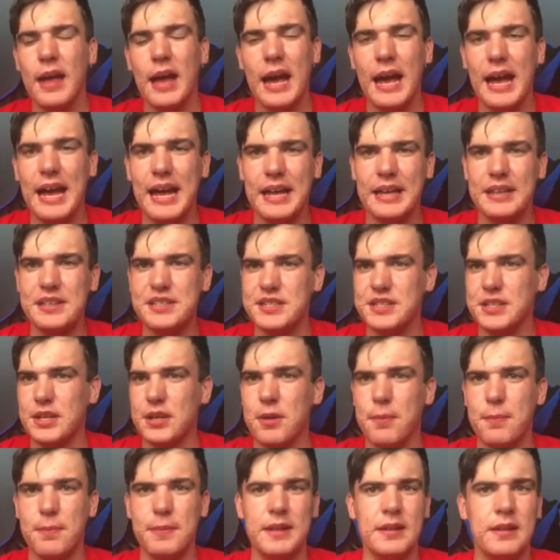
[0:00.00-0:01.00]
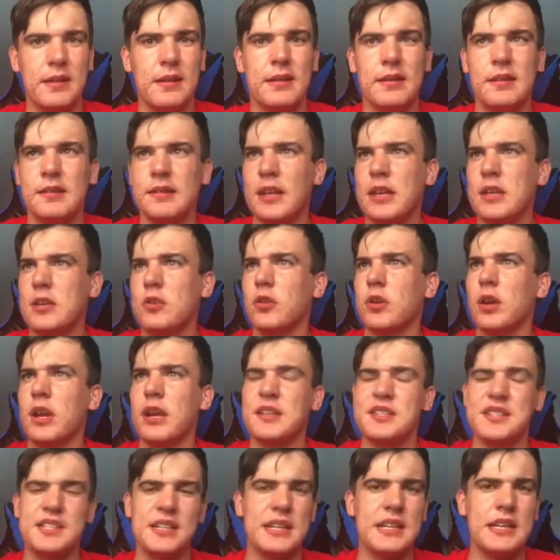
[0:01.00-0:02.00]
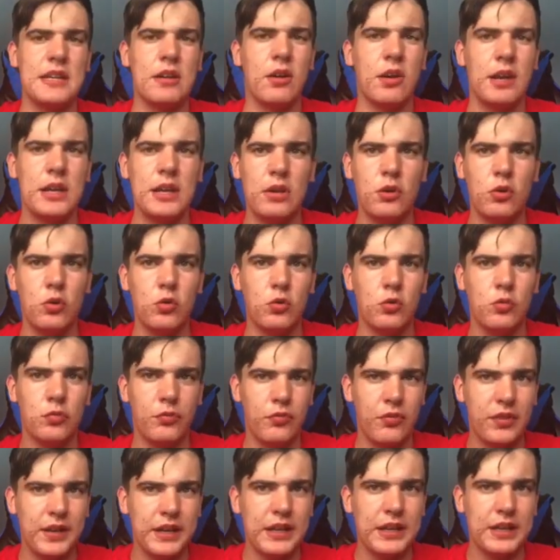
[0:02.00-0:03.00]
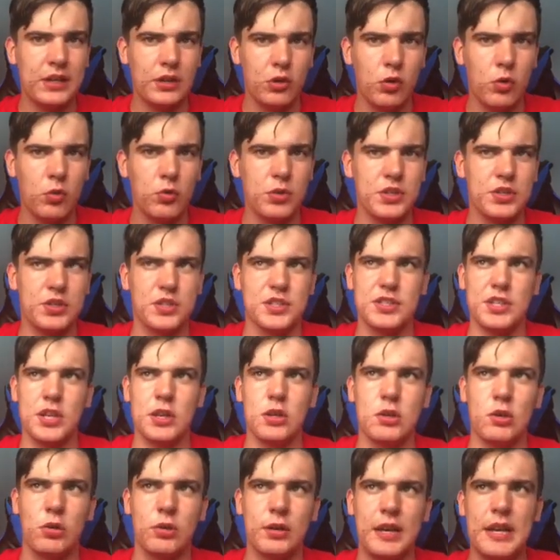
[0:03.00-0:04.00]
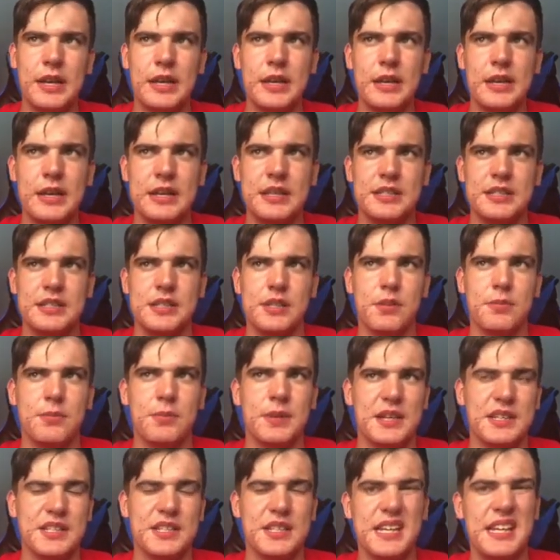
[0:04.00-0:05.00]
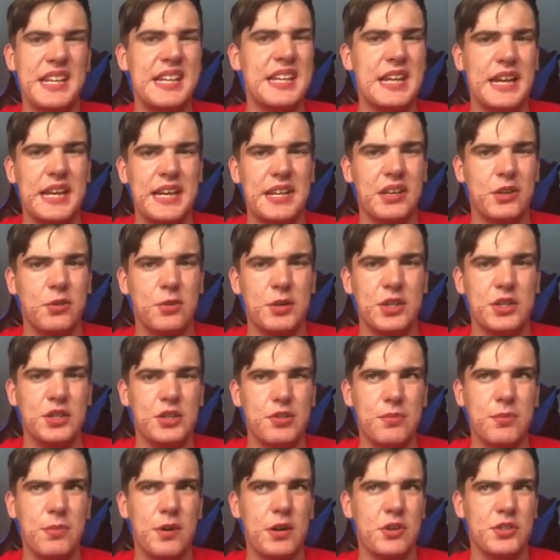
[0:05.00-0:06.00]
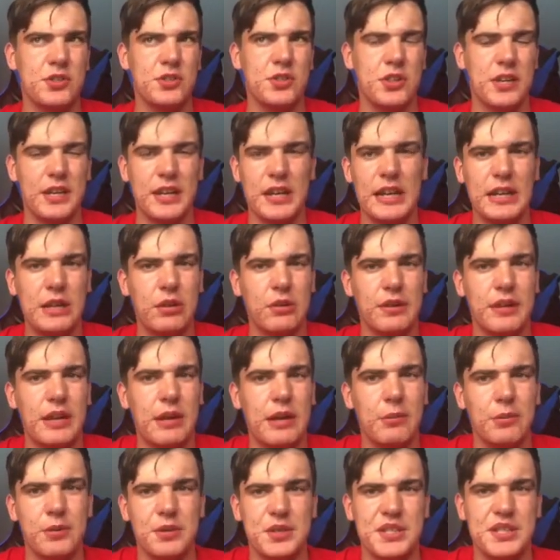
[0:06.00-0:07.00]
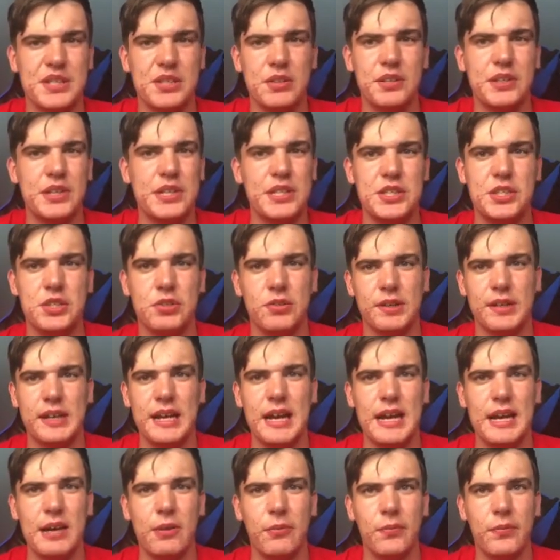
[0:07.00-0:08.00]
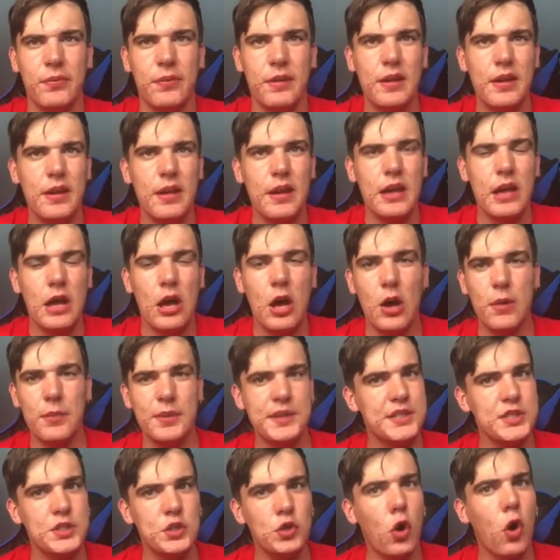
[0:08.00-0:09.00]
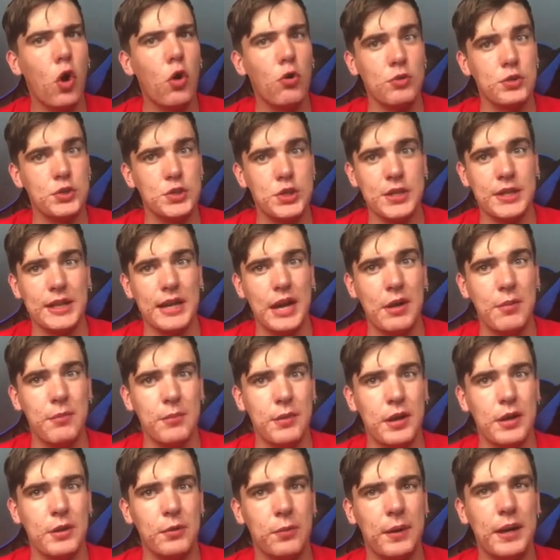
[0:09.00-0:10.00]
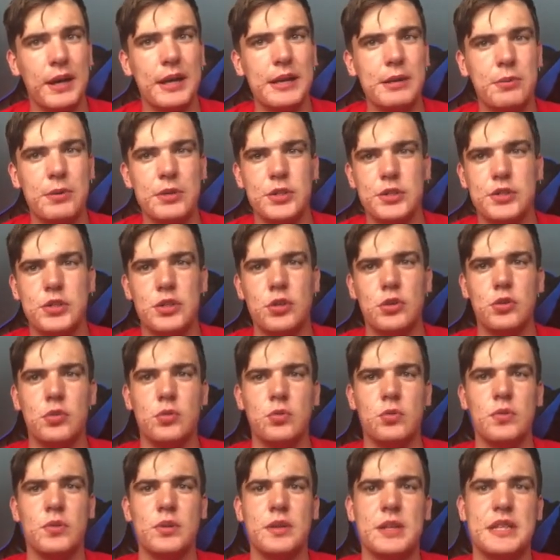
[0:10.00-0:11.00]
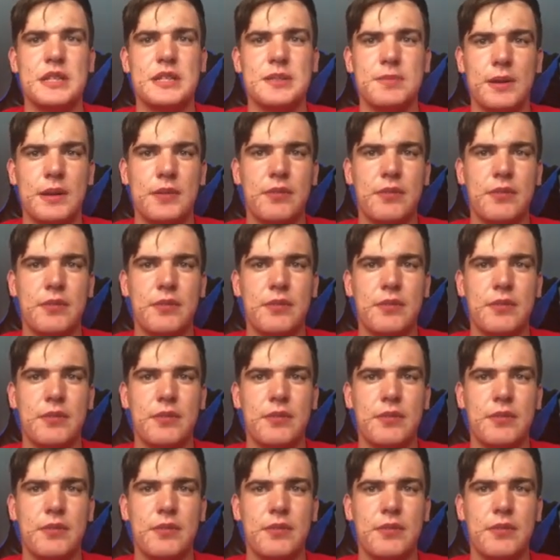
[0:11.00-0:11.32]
and then you're going to see like a little thing in the corner just to log in. It's next to the EA and the question marks. You're going to click on that one to sign into your account. This is your Origin account, by the way, which you need to play